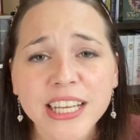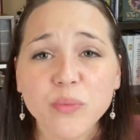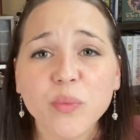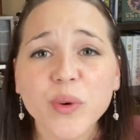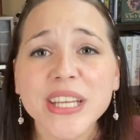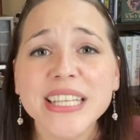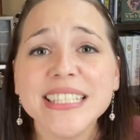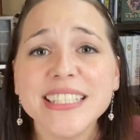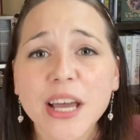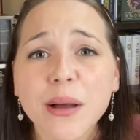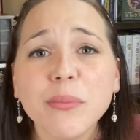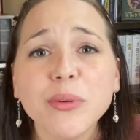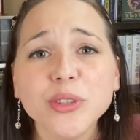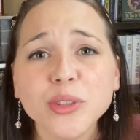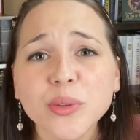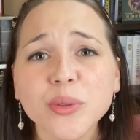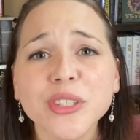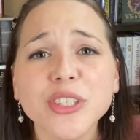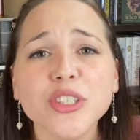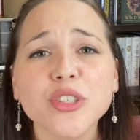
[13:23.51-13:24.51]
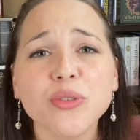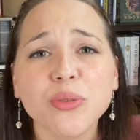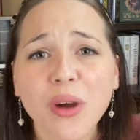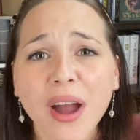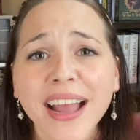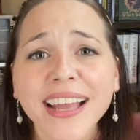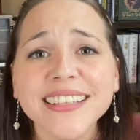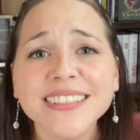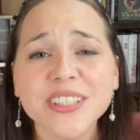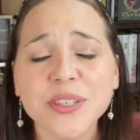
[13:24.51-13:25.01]
When Dumbledore is
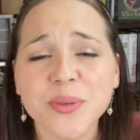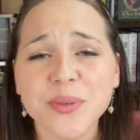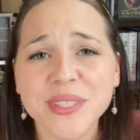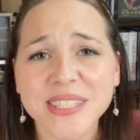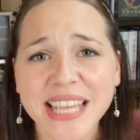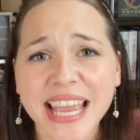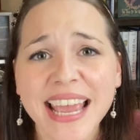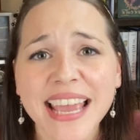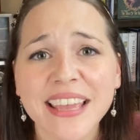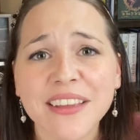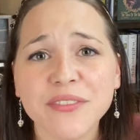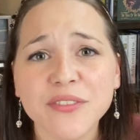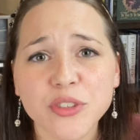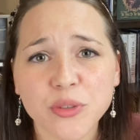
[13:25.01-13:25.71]
trying to save